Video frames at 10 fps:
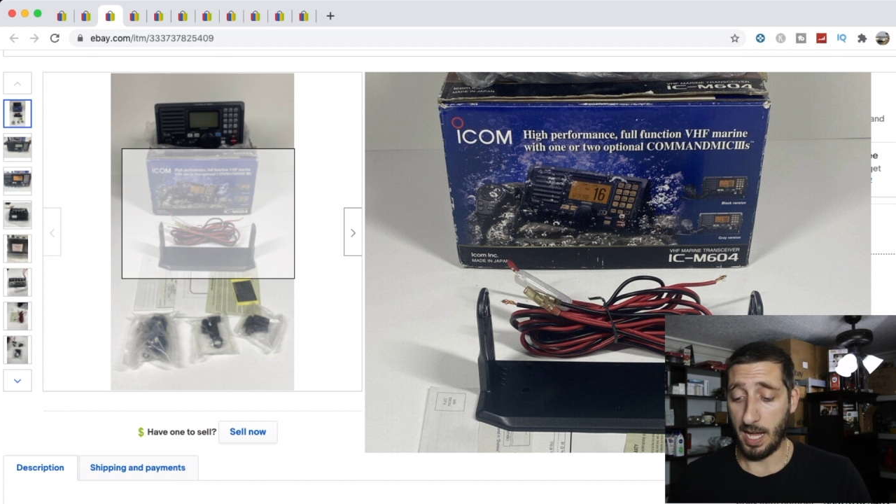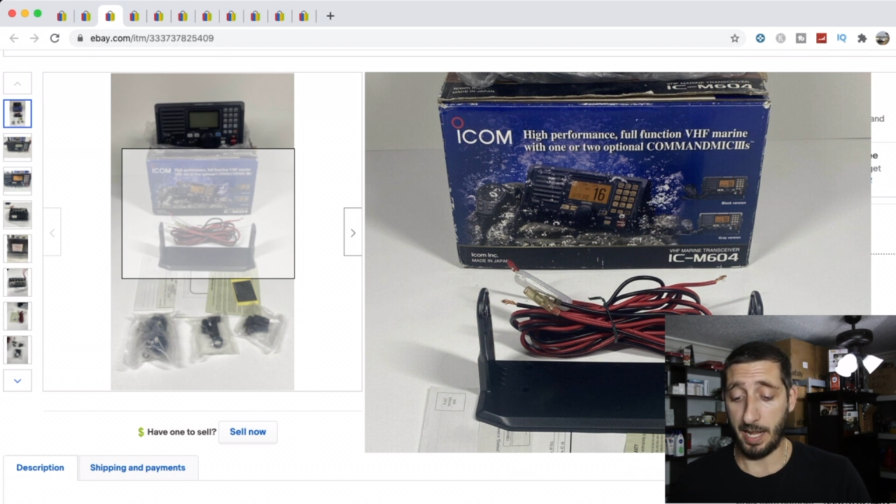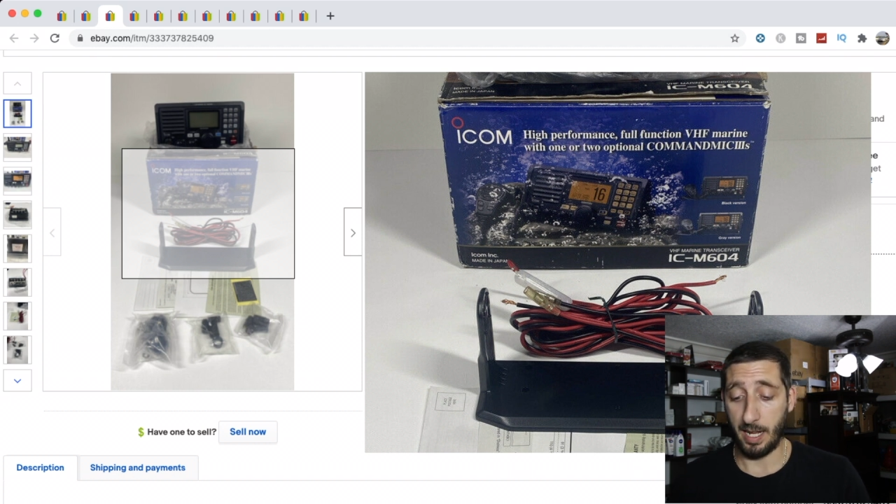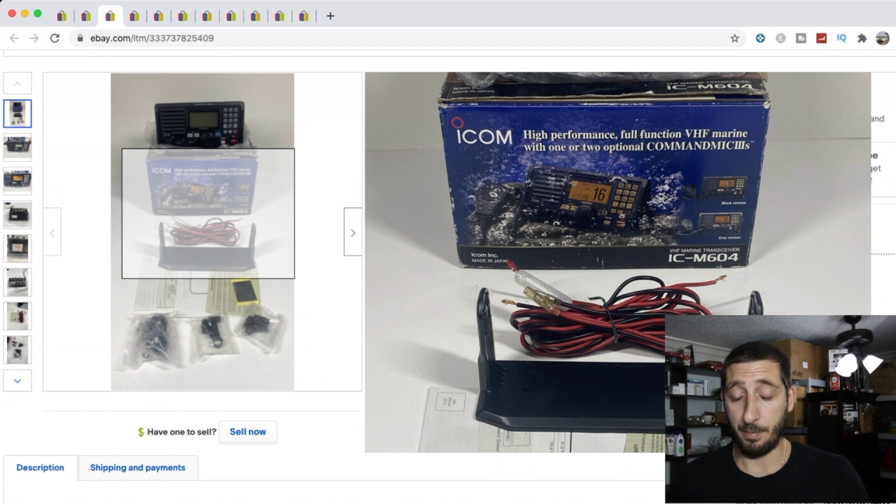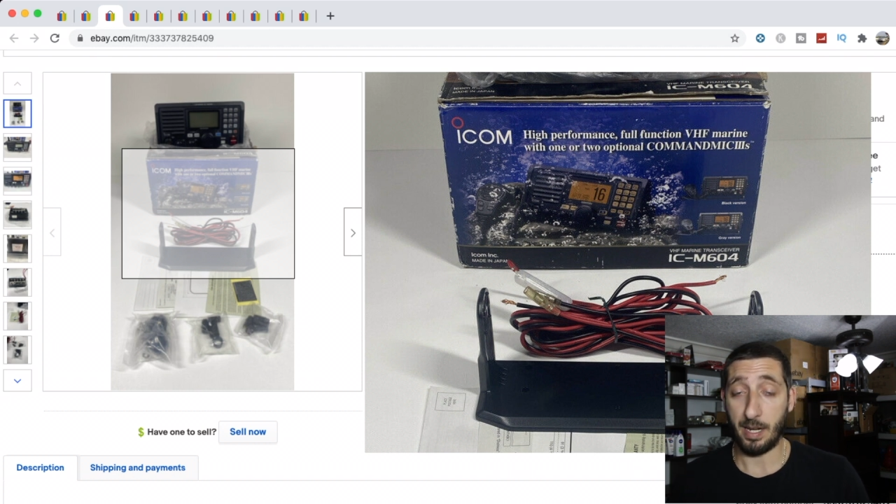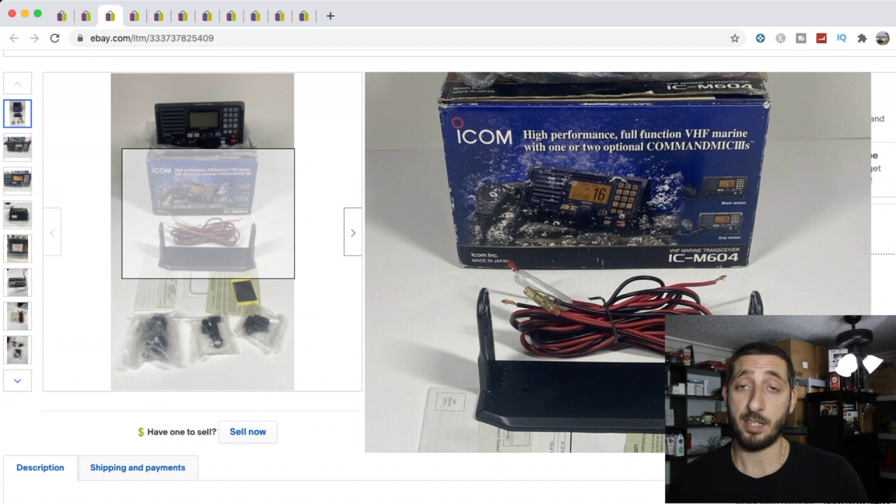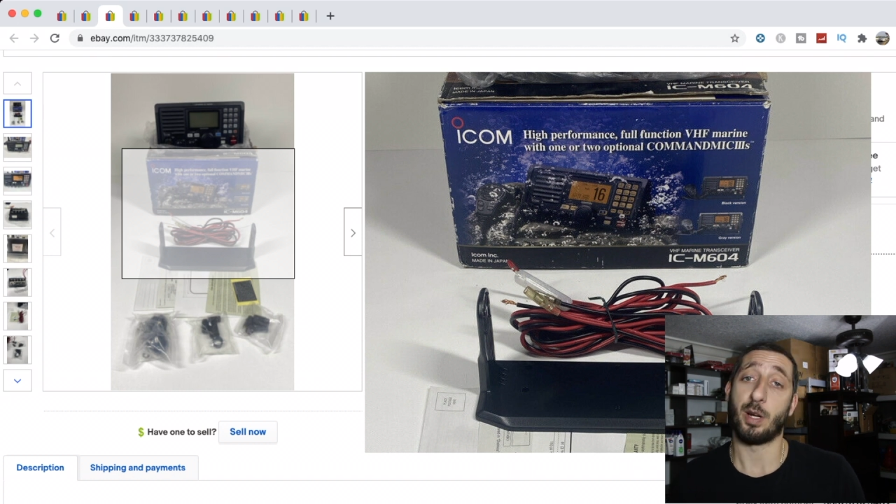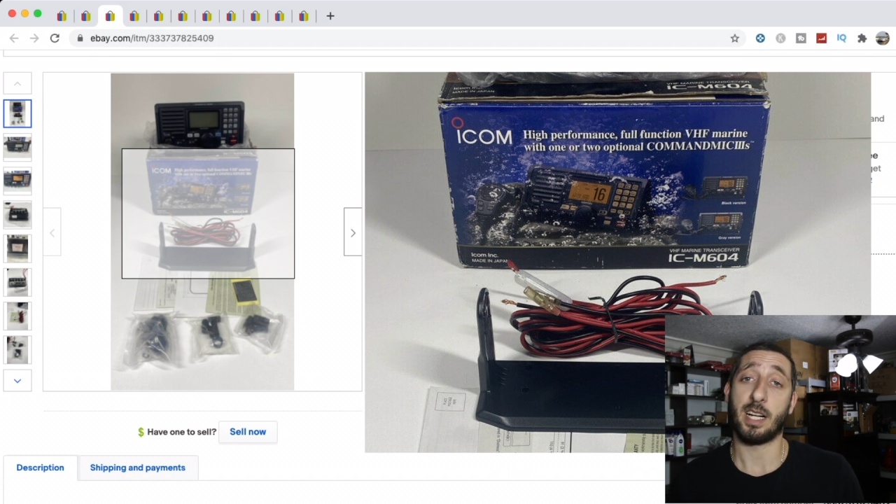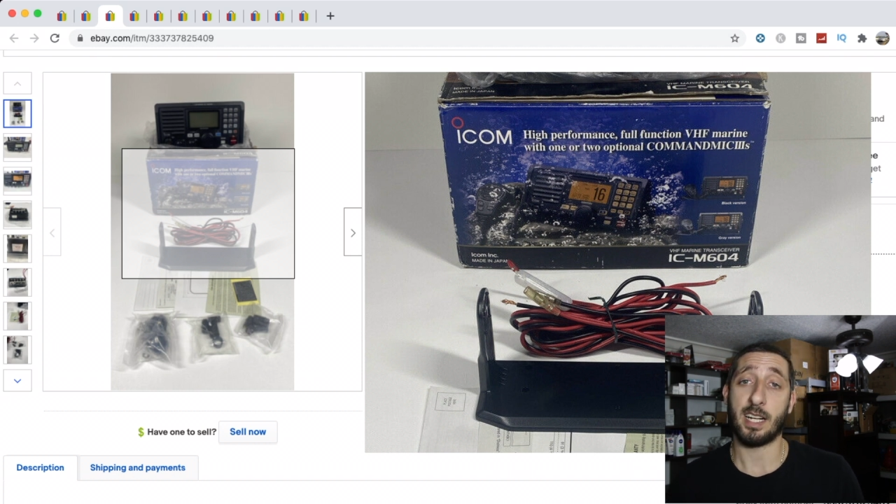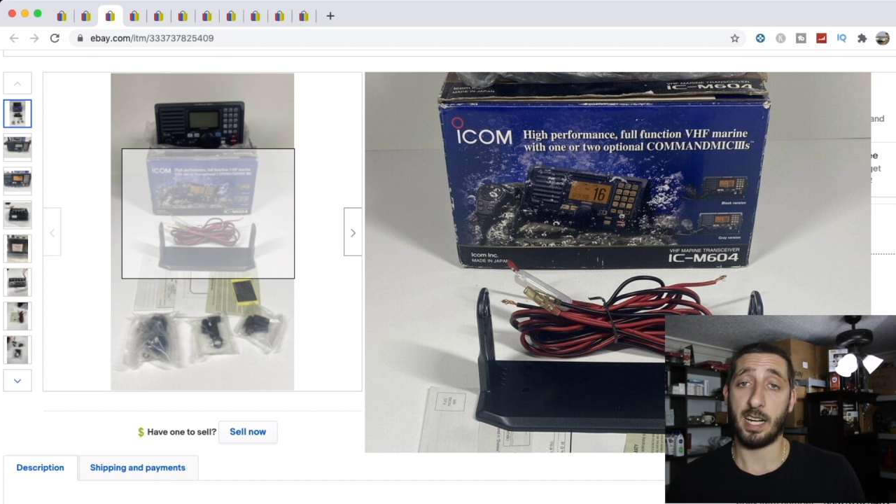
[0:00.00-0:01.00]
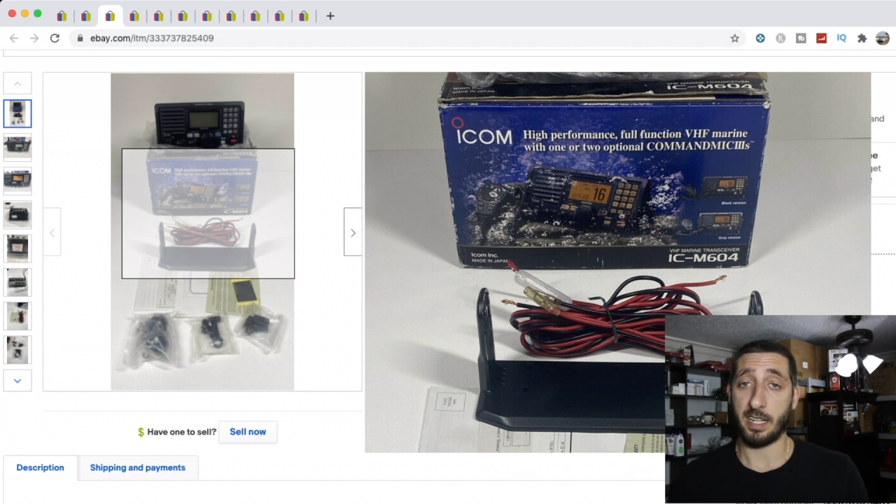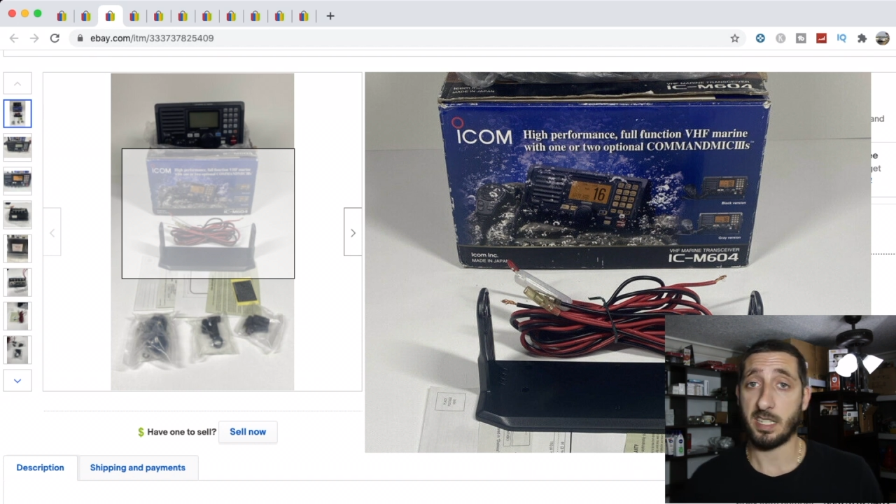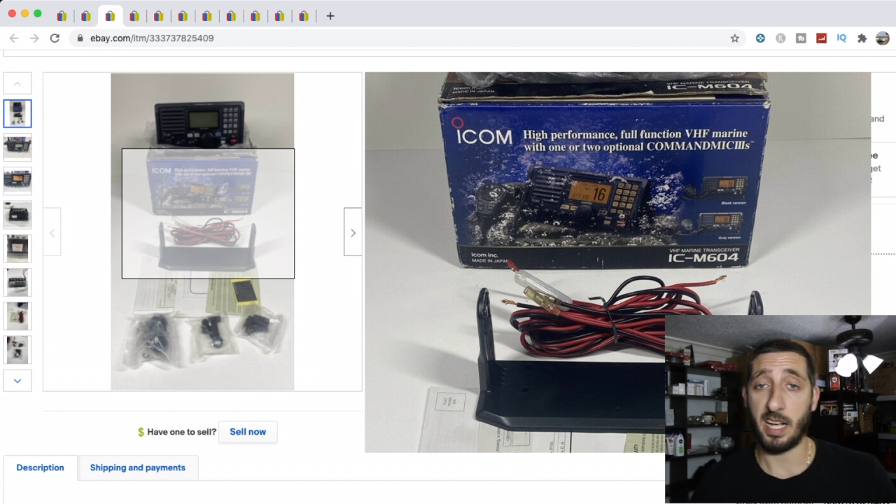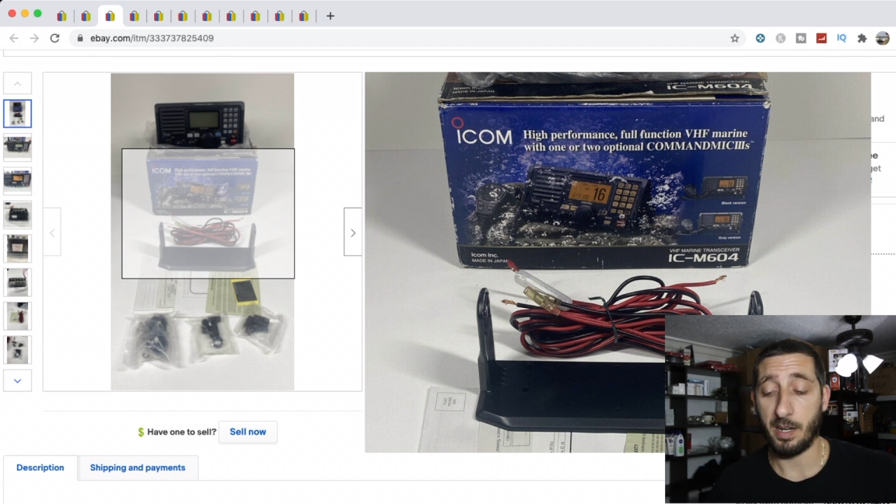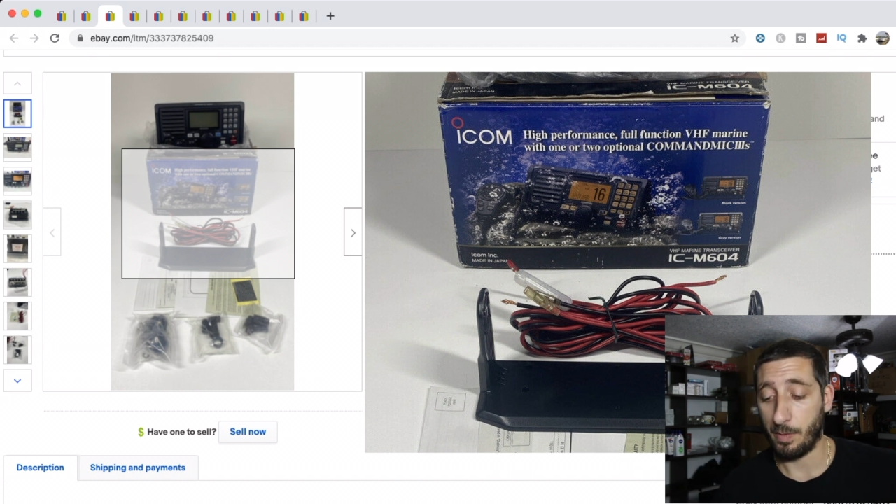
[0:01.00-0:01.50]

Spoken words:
And so I got kind of excited